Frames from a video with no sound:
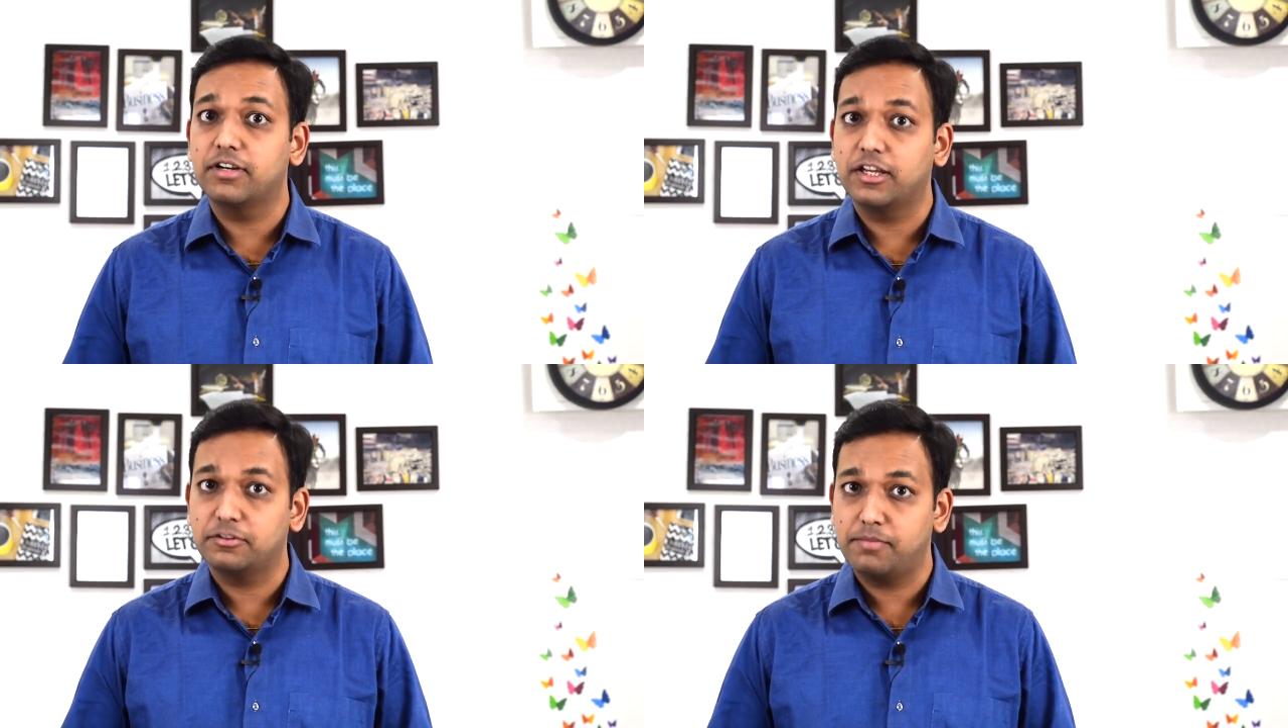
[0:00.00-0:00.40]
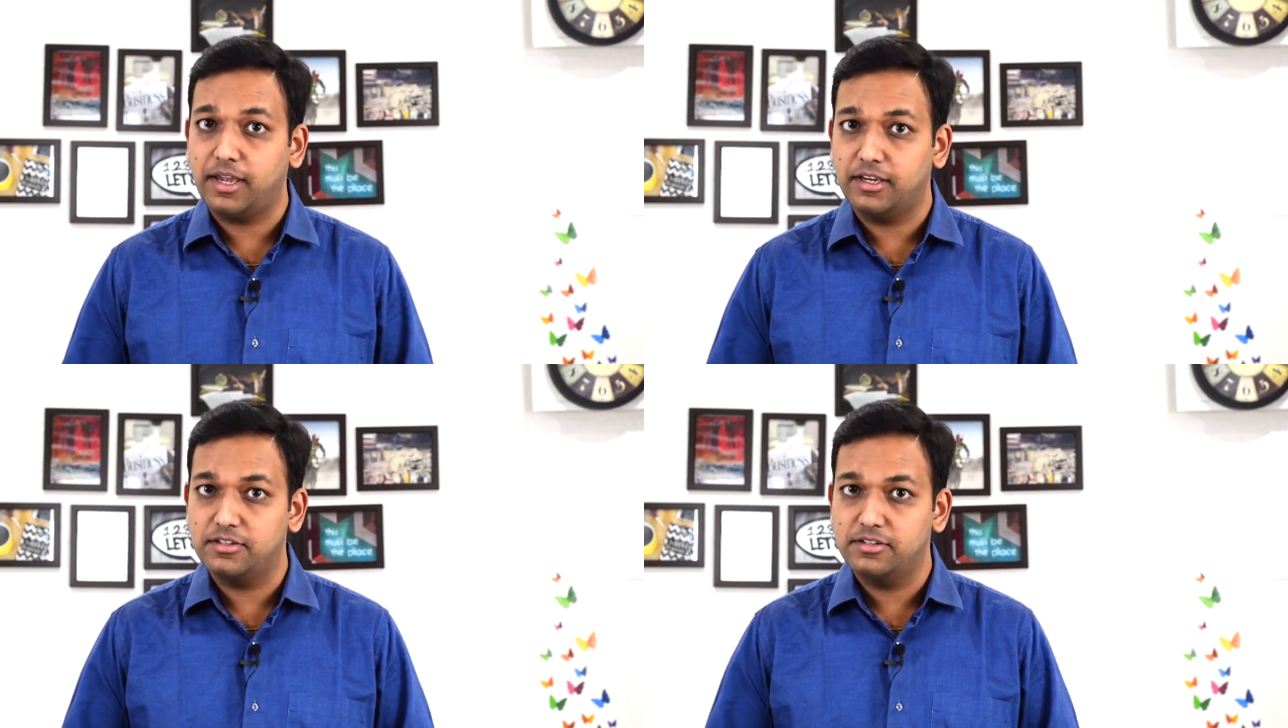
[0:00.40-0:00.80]
lakhs
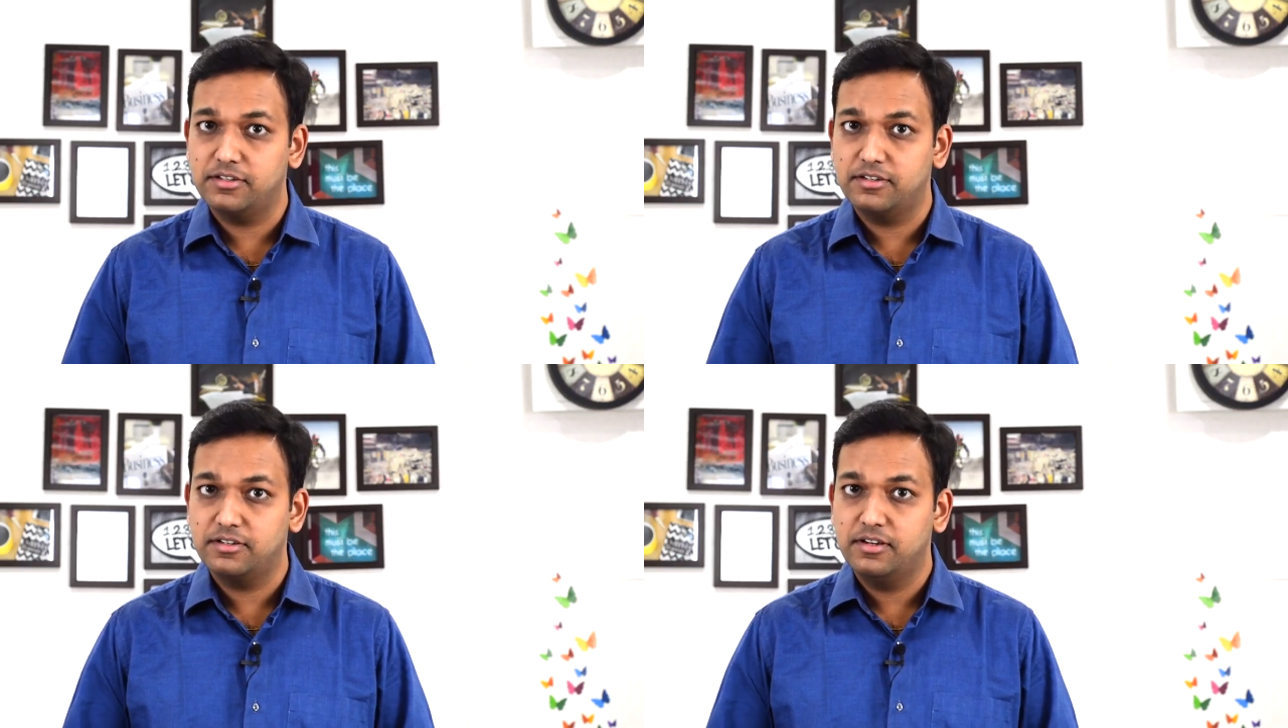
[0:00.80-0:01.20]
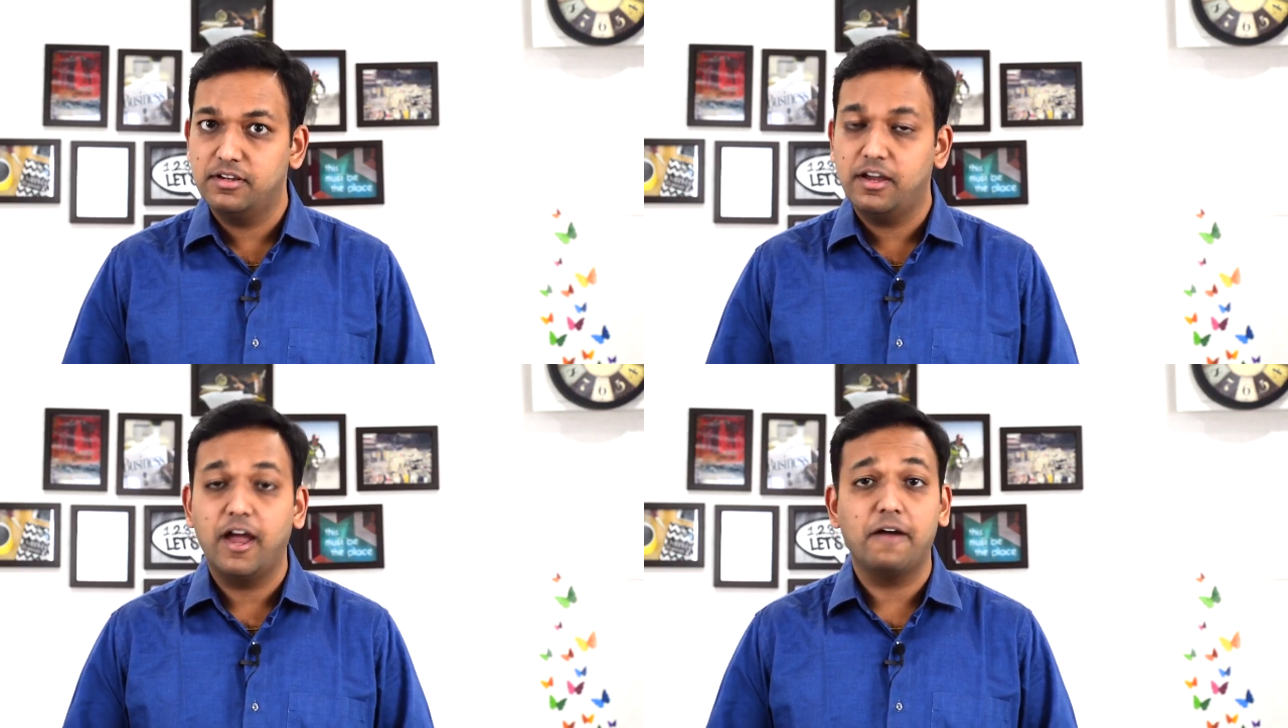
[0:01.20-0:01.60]
package.
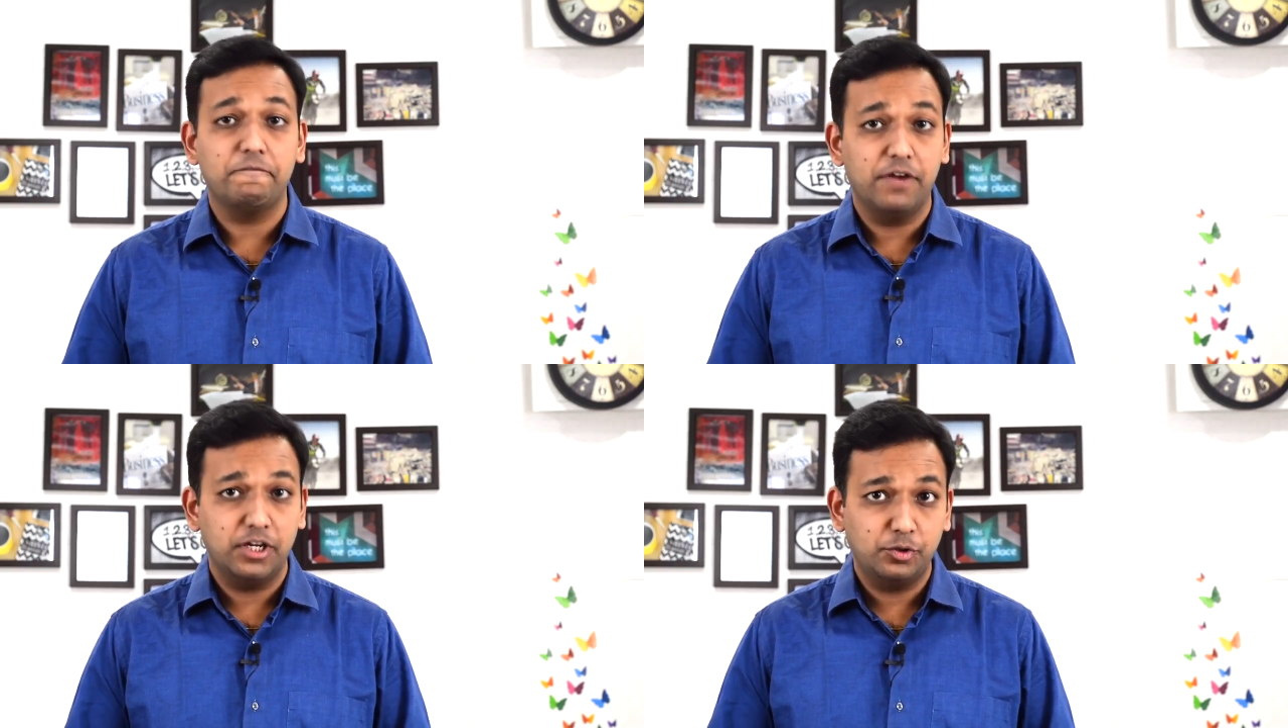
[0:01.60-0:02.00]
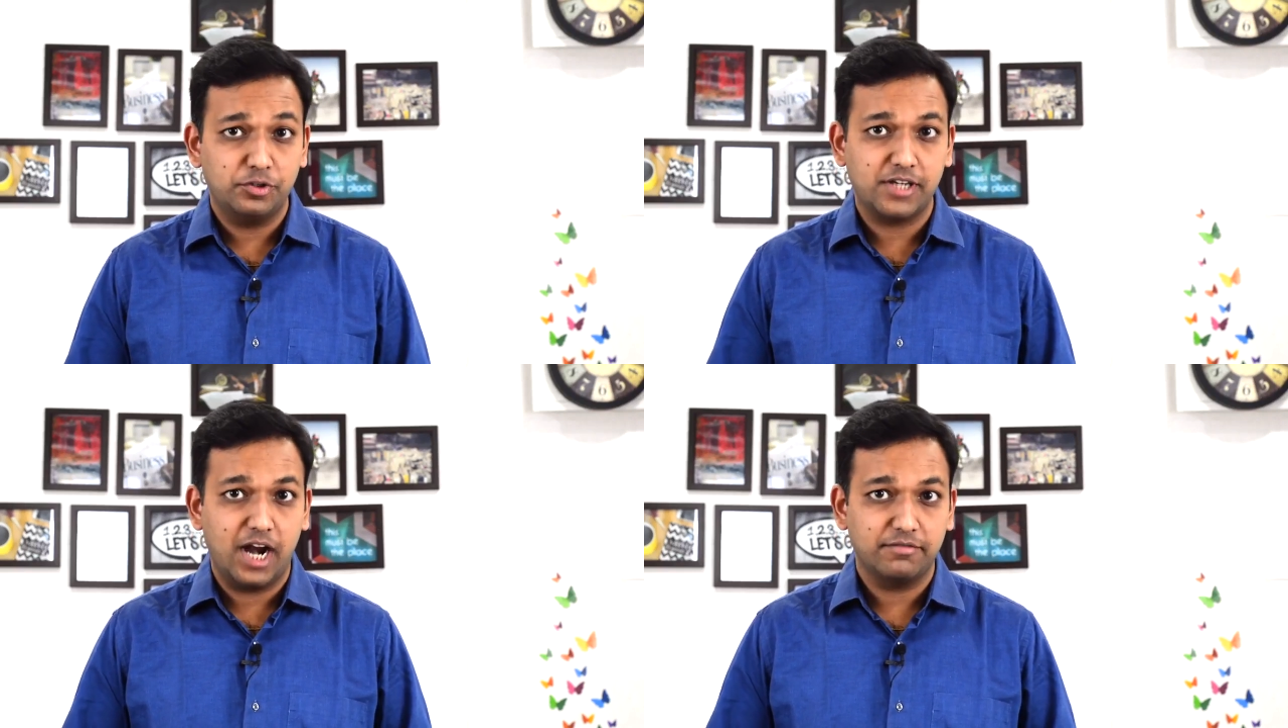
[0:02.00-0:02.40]
A very good
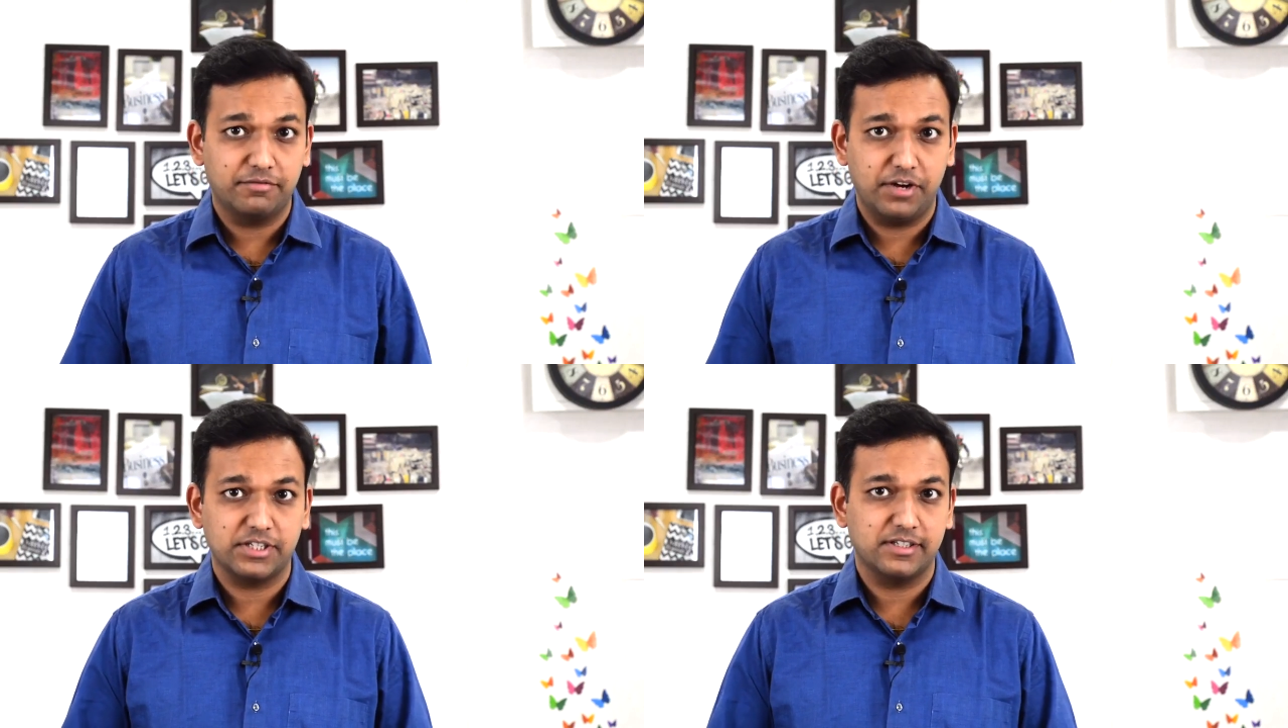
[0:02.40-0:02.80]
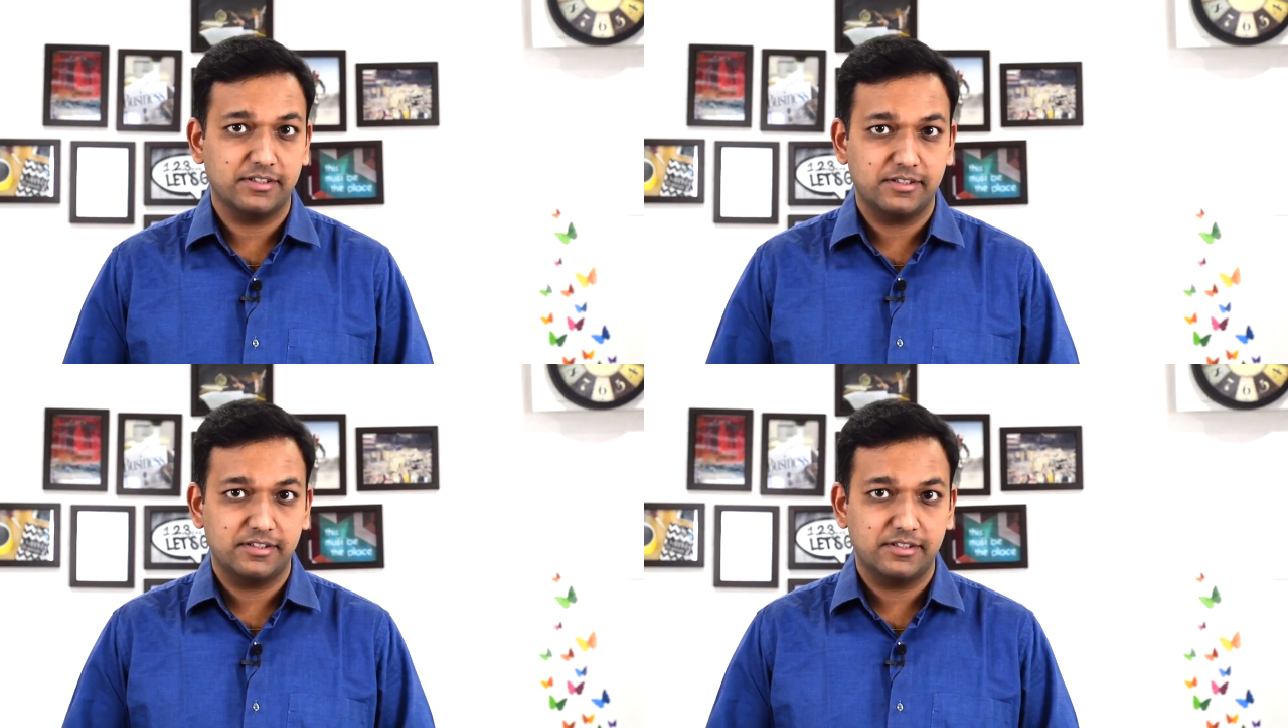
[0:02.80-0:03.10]
start for freshers.